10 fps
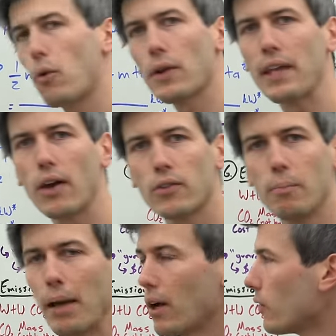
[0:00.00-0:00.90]

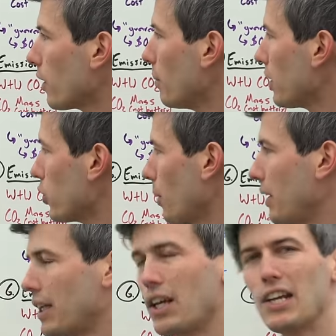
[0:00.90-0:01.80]
4,000 pounds can be
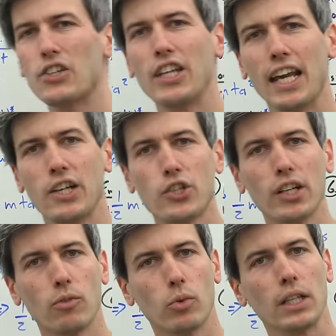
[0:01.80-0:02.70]
attributed to the
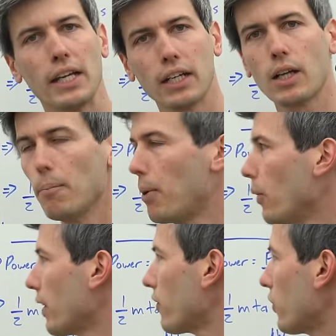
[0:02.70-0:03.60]
engine and related
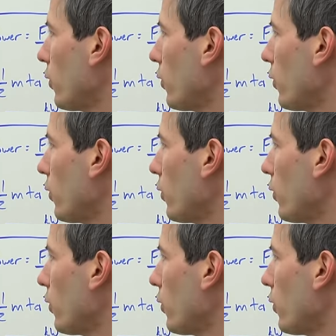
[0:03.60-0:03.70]
components